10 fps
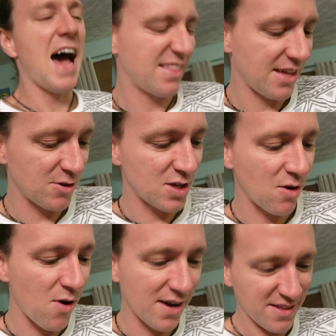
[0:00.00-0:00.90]
I thought I was
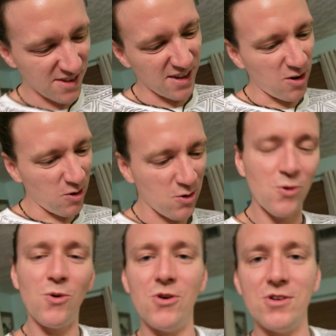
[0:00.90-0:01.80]
gonna walk in there like all
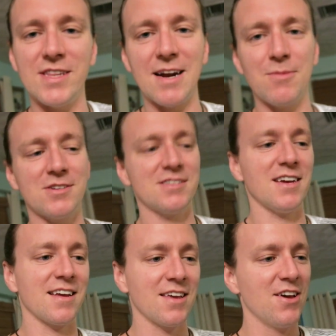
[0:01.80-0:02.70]
cool, and then everybody's
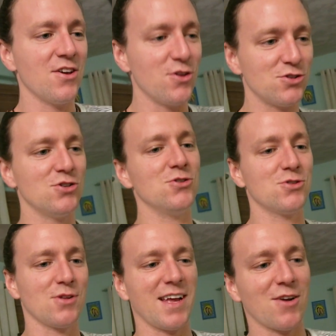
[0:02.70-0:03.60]
like, "Your
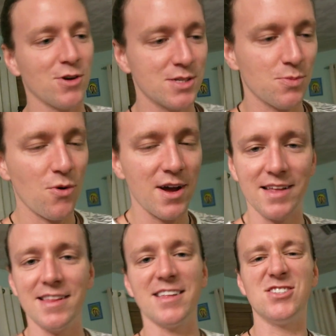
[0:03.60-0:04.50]
shoes are like crisp
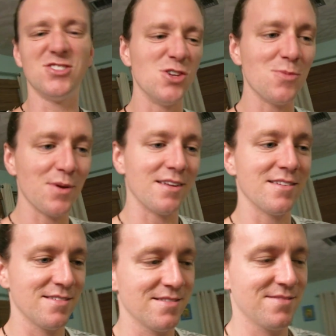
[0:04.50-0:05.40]
white. That's stupid."
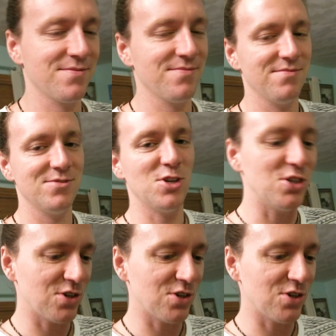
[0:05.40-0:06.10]
So you